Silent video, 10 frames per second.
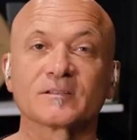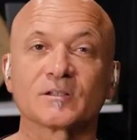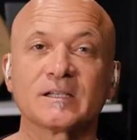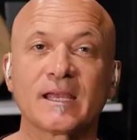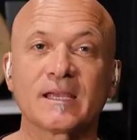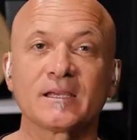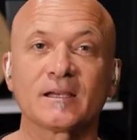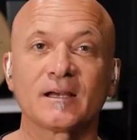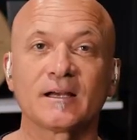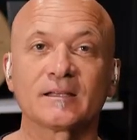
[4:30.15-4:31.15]
So,
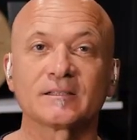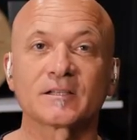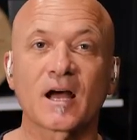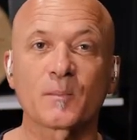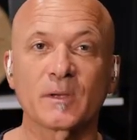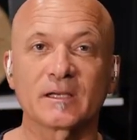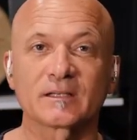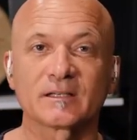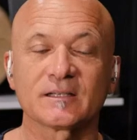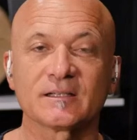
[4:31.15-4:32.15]
today uh, the
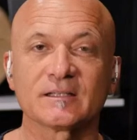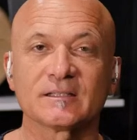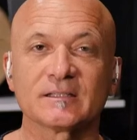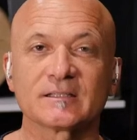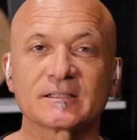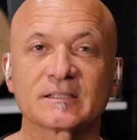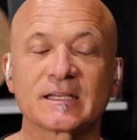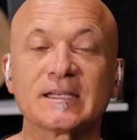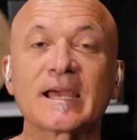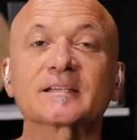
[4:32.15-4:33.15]
topic is
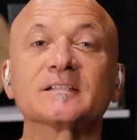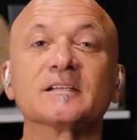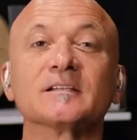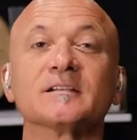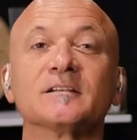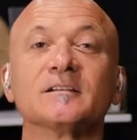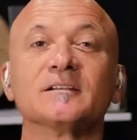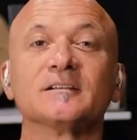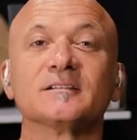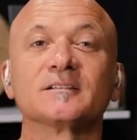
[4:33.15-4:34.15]
connecting
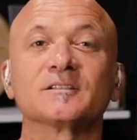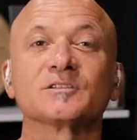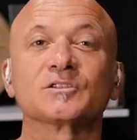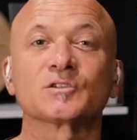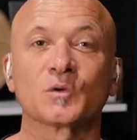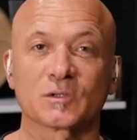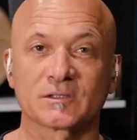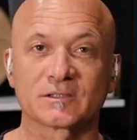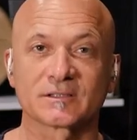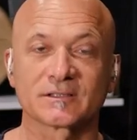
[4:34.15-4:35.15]
to
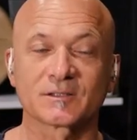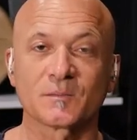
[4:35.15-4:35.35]
source.